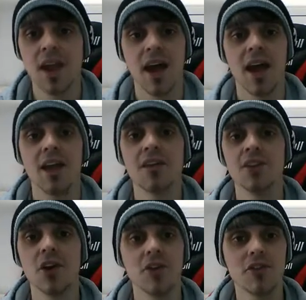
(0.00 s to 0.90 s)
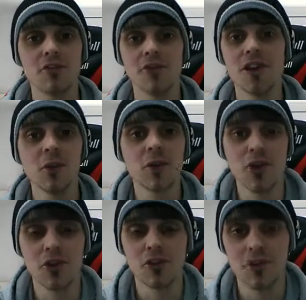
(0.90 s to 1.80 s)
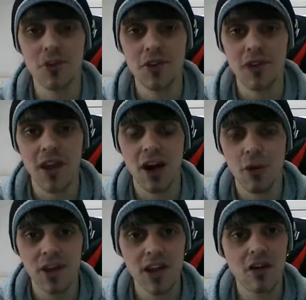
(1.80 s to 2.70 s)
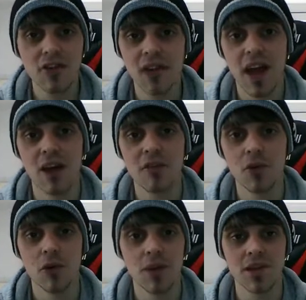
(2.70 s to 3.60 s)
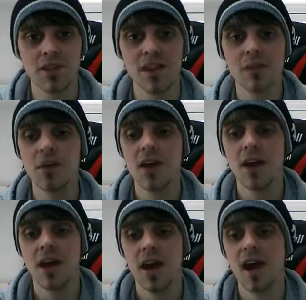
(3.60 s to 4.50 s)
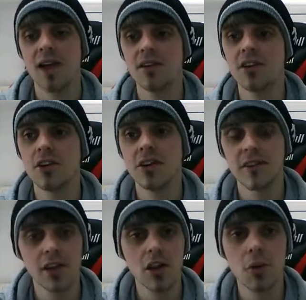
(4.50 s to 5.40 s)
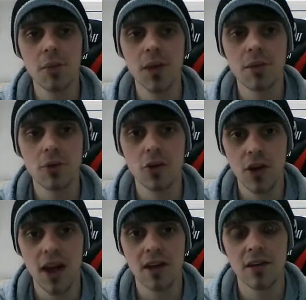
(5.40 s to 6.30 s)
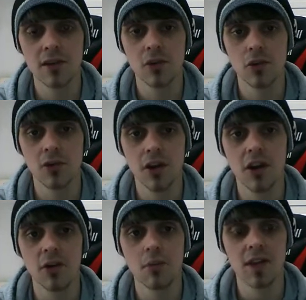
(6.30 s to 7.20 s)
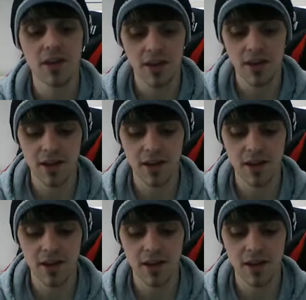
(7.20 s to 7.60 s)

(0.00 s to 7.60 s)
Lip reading: And you know, if you really want to contribute to that, I would love to have you on my team. And you know, there's a lot of people who can sort of rely on me.